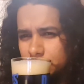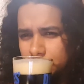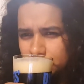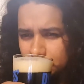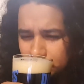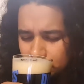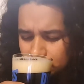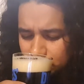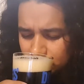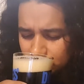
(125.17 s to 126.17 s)

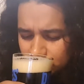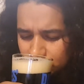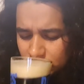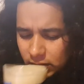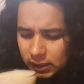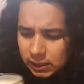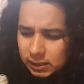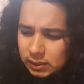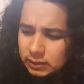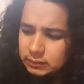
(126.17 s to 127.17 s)

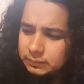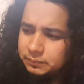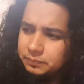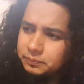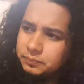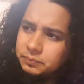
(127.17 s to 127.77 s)
(no one is talking)